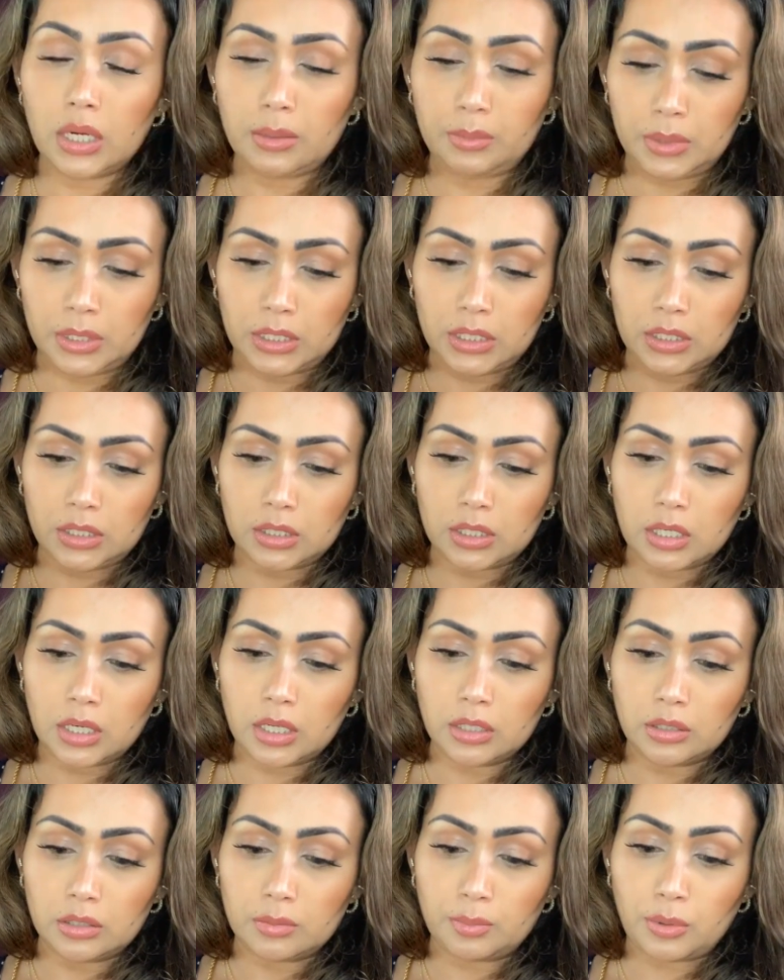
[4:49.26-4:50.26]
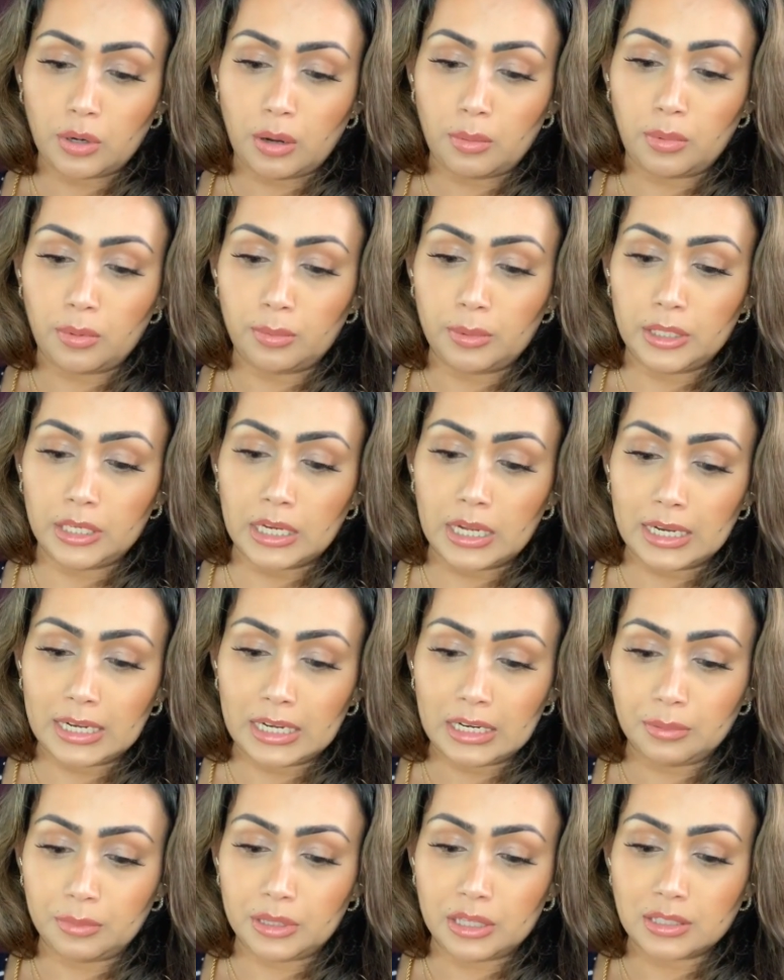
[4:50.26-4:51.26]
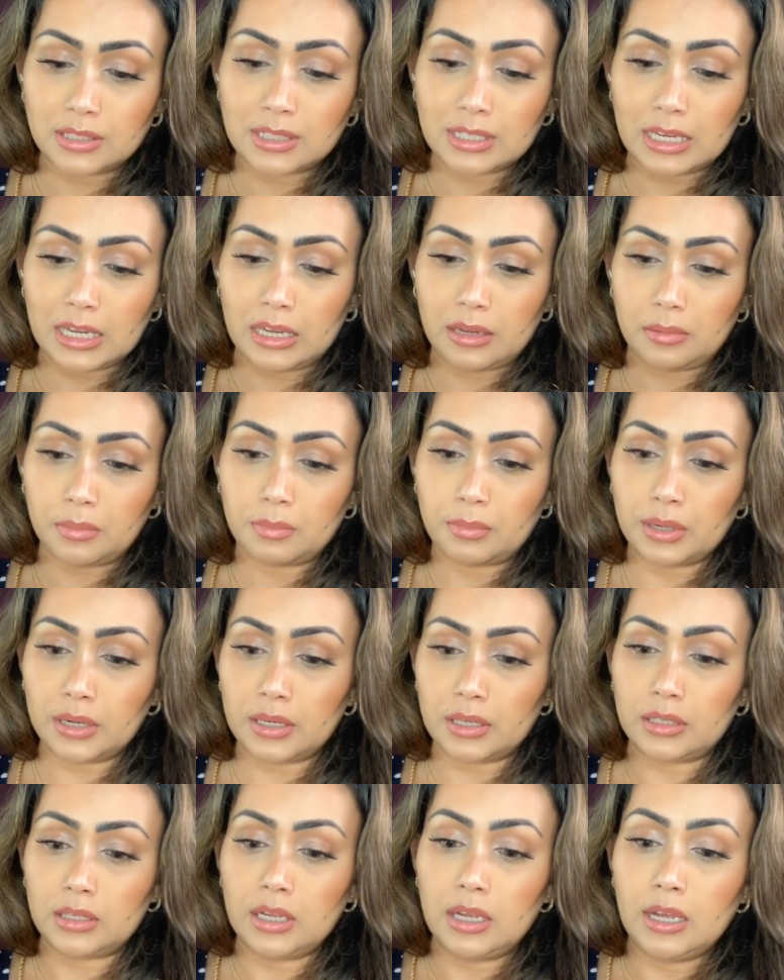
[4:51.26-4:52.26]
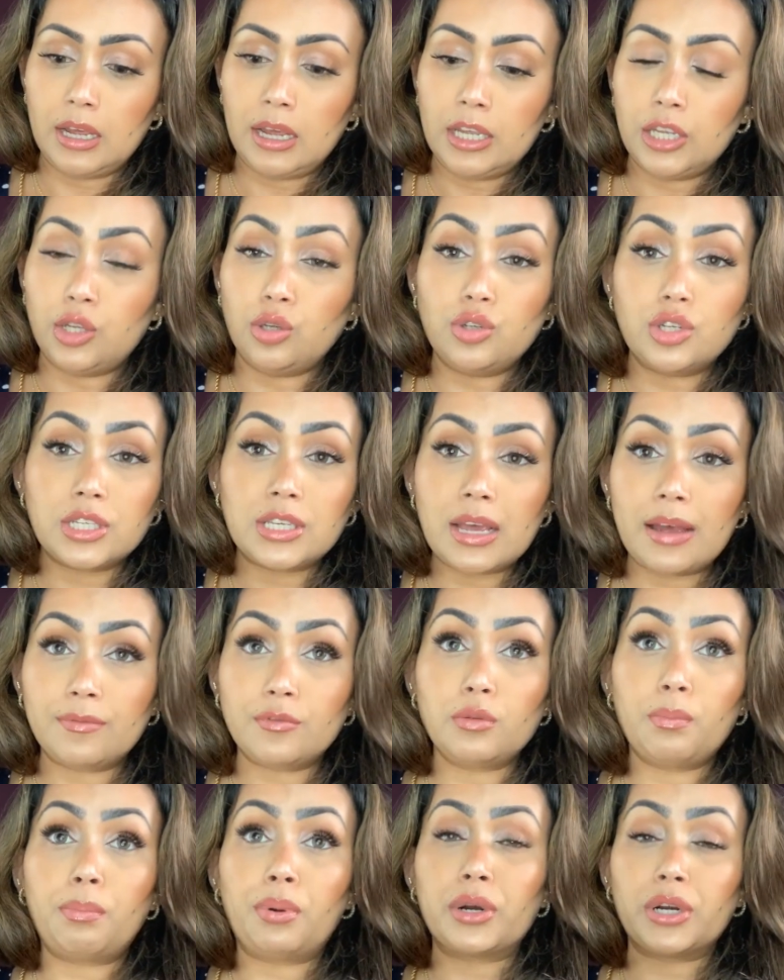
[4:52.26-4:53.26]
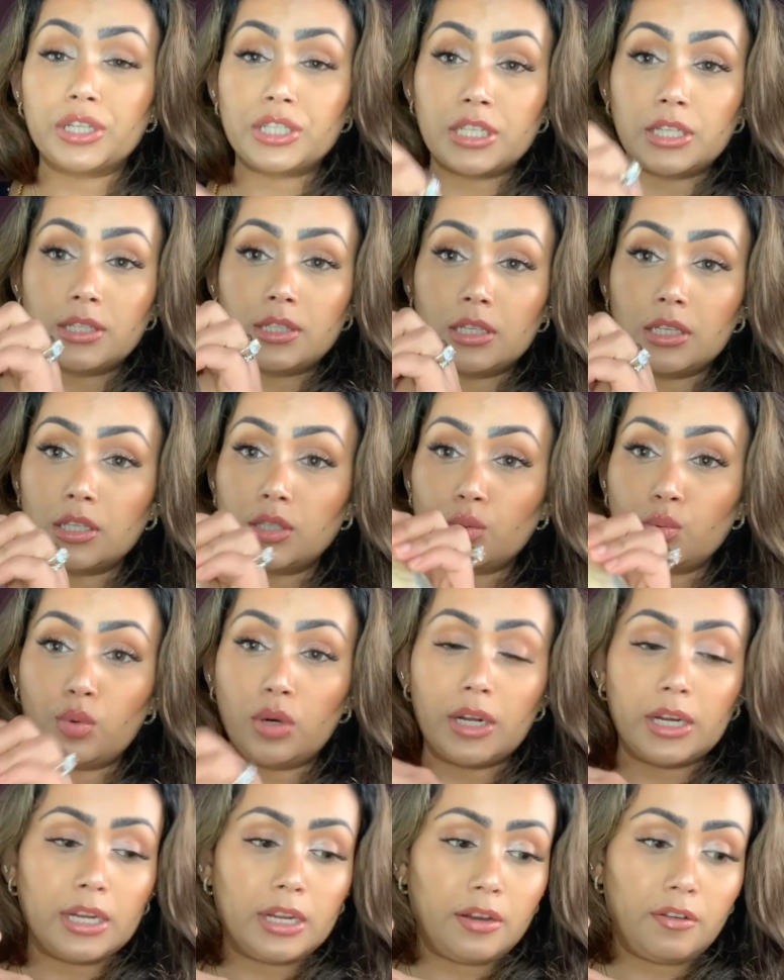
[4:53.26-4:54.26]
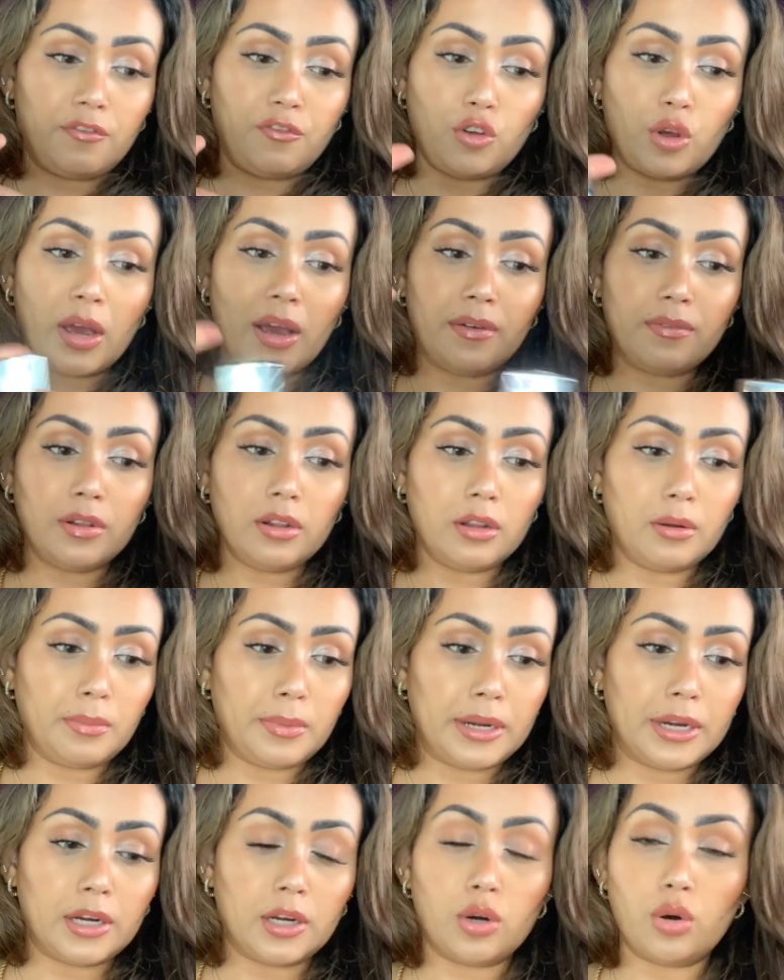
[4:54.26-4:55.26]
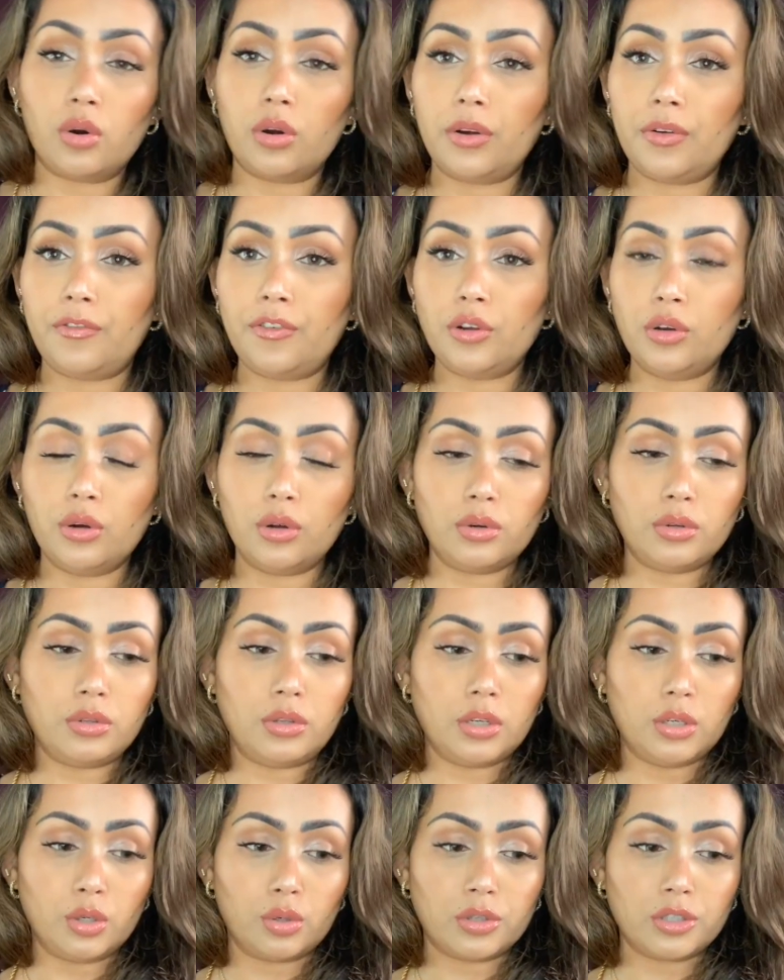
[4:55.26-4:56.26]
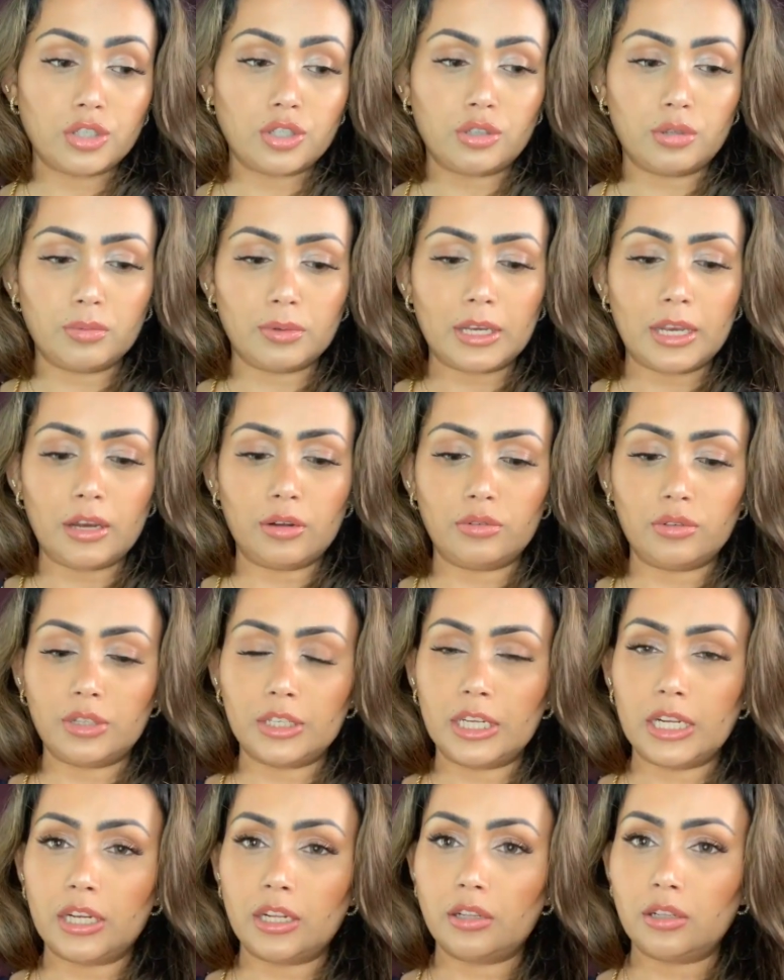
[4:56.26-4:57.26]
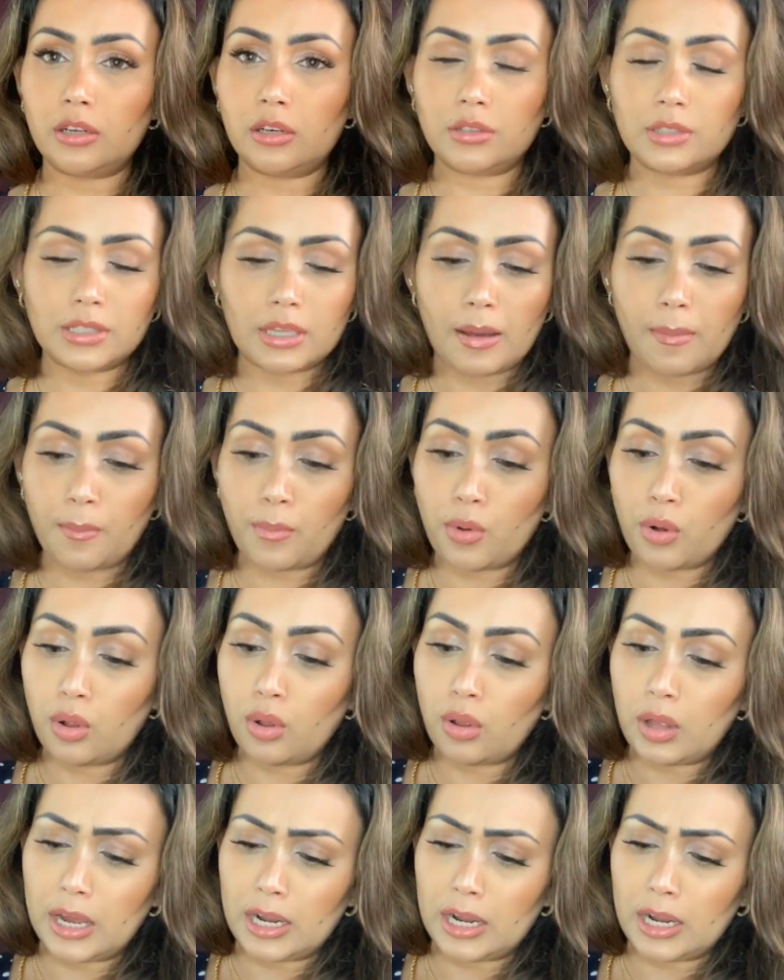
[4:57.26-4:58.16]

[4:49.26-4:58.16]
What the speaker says: mean, the color probably not going to be the same, but You just have to purchase this one, and if you have a La Mer or if you go to the Nordstrom counter, get a little sample.